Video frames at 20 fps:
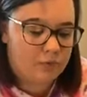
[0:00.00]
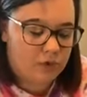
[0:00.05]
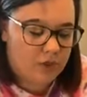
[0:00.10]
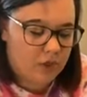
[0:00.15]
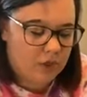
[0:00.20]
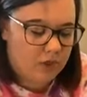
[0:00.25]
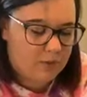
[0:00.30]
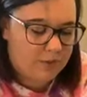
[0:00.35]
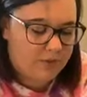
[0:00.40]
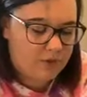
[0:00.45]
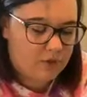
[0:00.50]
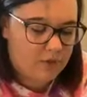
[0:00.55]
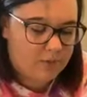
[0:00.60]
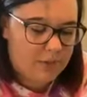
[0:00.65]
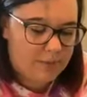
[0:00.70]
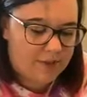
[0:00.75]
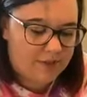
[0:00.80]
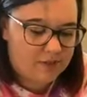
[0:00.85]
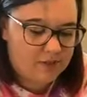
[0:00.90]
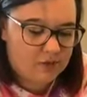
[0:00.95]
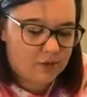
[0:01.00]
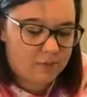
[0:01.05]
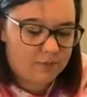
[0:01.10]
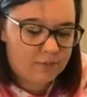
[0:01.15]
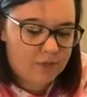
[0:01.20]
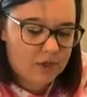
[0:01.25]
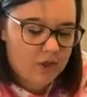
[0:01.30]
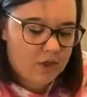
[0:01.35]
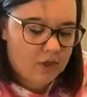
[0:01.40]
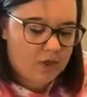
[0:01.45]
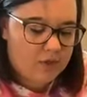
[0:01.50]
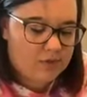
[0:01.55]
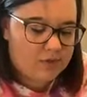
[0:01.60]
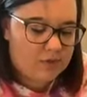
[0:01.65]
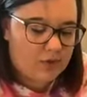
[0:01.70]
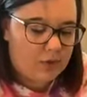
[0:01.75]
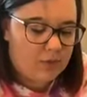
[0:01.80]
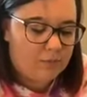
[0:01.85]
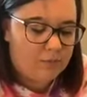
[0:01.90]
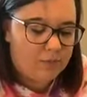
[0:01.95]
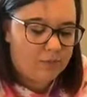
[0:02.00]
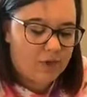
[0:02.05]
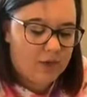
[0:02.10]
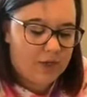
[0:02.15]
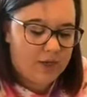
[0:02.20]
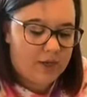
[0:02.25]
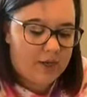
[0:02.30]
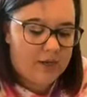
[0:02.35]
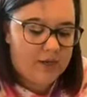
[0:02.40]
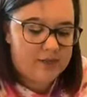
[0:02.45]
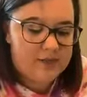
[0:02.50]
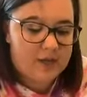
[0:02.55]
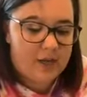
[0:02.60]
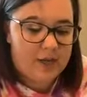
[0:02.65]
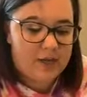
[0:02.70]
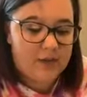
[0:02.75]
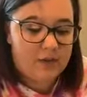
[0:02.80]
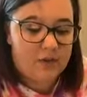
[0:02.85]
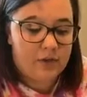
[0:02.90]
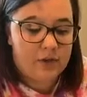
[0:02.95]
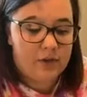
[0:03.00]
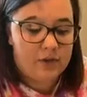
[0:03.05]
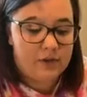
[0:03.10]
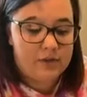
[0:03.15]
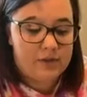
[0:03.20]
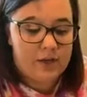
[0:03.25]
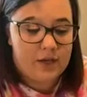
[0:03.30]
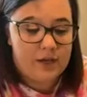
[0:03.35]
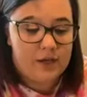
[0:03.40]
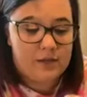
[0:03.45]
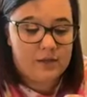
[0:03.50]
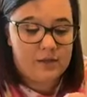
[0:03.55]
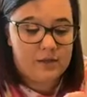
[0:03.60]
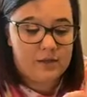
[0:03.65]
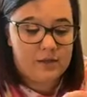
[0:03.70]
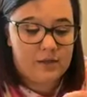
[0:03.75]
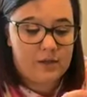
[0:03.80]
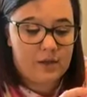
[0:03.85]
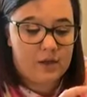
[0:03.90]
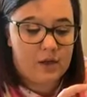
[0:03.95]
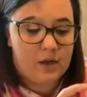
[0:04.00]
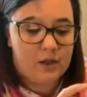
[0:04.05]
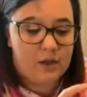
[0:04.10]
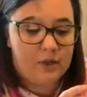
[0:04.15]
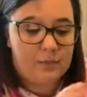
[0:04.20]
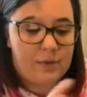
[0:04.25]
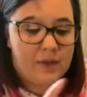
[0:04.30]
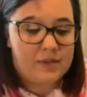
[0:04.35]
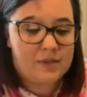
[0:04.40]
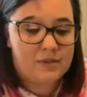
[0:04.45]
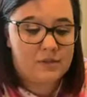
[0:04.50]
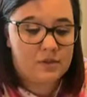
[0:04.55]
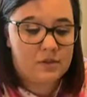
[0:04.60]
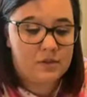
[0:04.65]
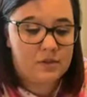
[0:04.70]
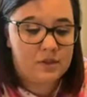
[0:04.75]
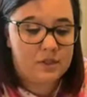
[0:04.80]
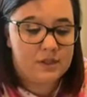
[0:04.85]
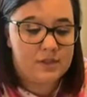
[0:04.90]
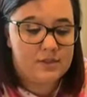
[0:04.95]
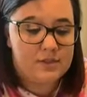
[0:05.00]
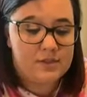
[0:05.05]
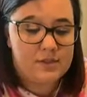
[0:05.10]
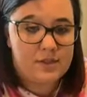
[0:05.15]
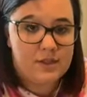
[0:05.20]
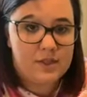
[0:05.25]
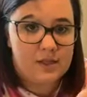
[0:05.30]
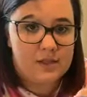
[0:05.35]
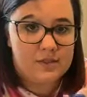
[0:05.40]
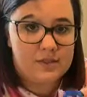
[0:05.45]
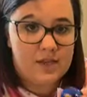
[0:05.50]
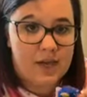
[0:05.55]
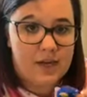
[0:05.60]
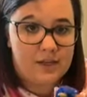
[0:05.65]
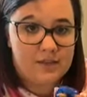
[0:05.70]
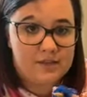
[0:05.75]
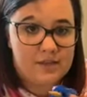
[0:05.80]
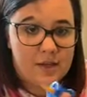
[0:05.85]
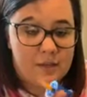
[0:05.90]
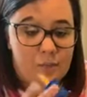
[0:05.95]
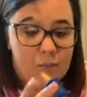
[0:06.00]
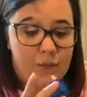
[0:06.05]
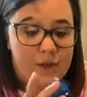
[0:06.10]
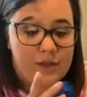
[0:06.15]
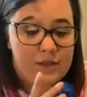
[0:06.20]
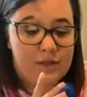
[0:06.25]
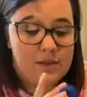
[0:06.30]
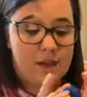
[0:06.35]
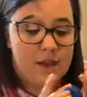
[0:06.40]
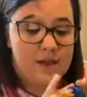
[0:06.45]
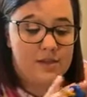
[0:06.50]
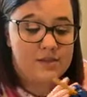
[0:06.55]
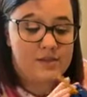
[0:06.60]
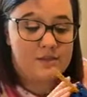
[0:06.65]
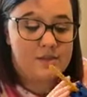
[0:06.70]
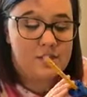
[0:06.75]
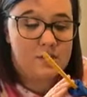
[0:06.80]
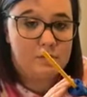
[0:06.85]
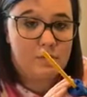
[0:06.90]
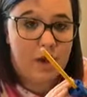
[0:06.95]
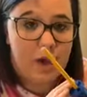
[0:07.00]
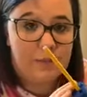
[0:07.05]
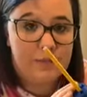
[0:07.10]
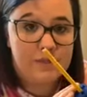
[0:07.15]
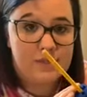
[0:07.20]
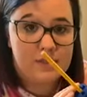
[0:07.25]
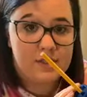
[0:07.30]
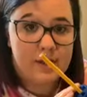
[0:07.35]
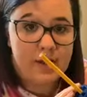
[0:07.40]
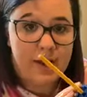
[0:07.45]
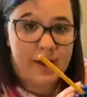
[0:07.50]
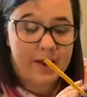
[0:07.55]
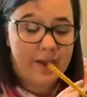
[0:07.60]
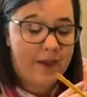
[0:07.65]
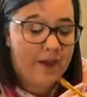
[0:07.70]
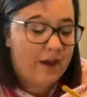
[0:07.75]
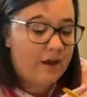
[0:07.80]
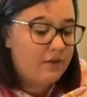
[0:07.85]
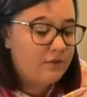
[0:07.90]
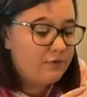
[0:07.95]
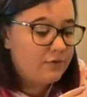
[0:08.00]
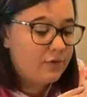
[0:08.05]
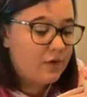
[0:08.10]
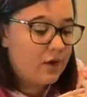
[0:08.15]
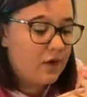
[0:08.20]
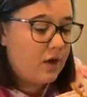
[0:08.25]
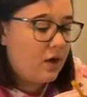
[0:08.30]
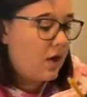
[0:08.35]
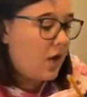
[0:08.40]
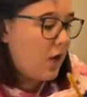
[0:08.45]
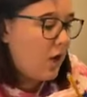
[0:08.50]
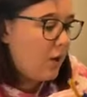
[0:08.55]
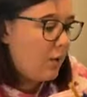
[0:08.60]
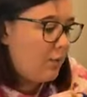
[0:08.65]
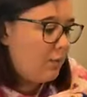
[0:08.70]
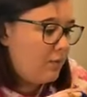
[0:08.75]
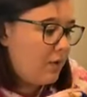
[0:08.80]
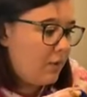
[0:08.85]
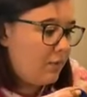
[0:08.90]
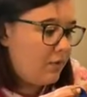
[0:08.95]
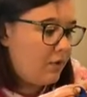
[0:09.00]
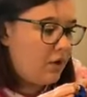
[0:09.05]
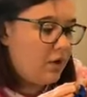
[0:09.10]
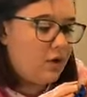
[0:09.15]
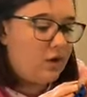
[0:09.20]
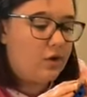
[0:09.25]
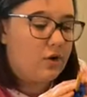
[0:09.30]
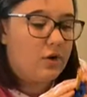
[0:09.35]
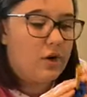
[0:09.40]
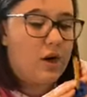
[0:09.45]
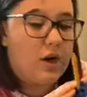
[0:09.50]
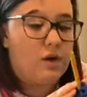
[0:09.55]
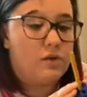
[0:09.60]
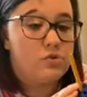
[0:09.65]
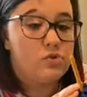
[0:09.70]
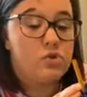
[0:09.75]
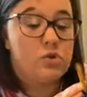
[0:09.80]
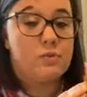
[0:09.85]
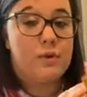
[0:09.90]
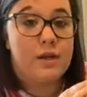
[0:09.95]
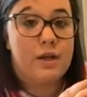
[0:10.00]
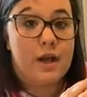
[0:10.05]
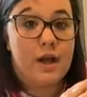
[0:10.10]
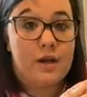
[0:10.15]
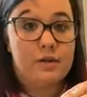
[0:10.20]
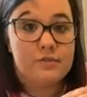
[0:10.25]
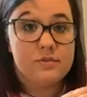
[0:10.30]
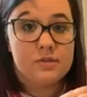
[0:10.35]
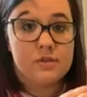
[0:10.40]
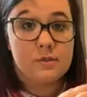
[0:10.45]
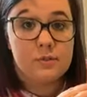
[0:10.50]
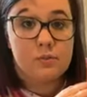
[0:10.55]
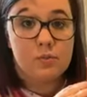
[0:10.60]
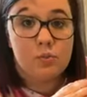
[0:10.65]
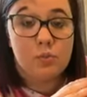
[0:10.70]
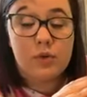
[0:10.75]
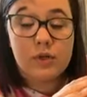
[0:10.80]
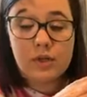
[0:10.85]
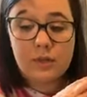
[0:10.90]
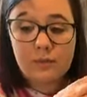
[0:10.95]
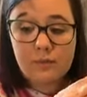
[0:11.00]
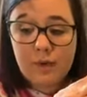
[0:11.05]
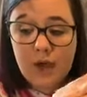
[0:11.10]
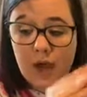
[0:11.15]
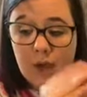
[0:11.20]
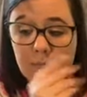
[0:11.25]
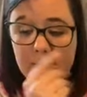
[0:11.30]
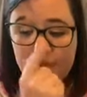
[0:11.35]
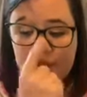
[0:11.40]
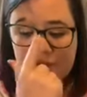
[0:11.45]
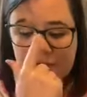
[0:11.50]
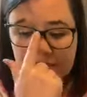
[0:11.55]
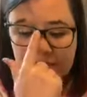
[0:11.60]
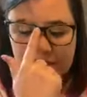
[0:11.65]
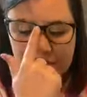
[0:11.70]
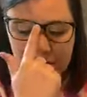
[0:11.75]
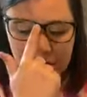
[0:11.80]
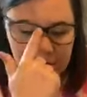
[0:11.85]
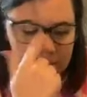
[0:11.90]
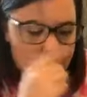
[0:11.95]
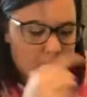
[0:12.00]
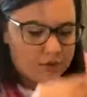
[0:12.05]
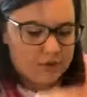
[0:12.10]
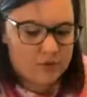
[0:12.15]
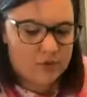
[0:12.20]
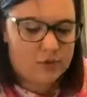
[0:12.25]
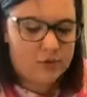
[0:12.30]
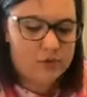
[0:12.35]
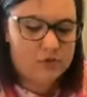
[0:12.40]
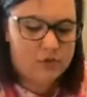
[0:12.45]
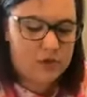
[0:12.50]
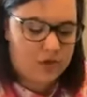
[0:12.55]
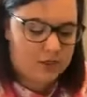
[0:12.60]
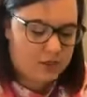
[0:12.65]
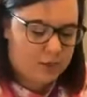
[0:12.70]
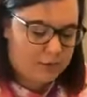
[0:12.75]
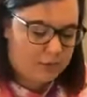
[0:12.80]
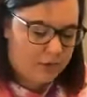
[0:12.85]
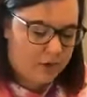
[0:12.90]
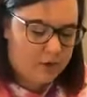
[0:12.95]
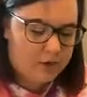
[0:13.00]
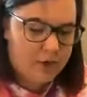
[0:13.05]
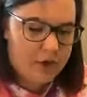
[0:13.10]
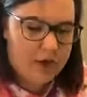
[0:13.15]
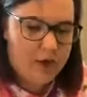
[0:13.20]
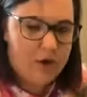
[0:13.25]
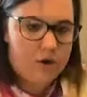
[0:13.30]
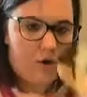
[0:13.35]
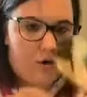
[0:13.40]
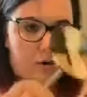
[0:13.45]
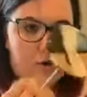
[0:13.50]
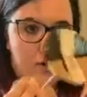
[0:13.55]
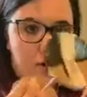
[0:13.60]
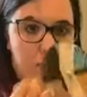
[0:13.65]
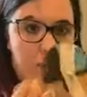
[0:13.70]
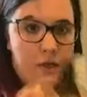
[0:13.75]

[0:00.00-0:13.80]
my pencil. So again, as I learned that a colored pencil is the exact same width as these bobbins that I have. Maybe in your house you might have some wooden bobbins, or we also talked about how